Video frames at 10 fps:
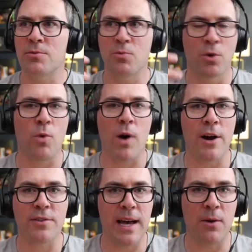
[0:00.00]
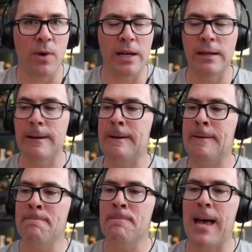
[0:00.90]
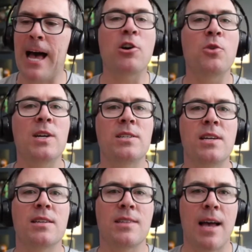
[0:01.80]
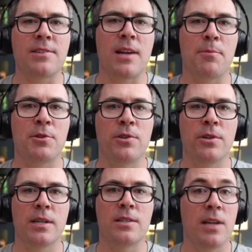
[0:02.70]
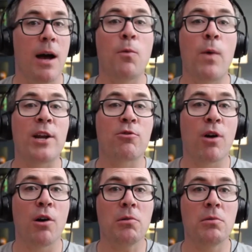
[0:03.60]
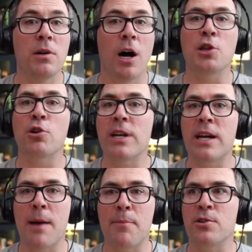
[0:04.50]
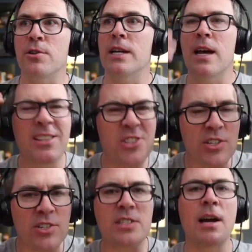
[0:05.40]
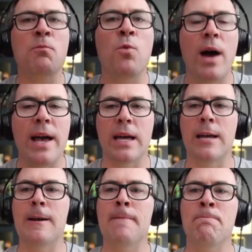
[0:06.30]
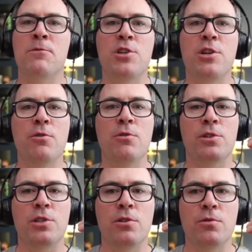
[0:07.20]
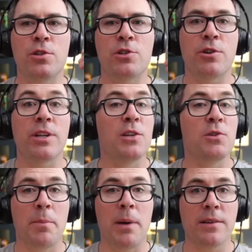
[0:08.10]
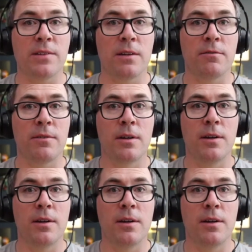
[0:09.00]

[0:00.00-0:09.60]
We're wired that way. How can we see this as an opportunity, a way to grow, a learning opportunity? It's just some way to turn it into a positive.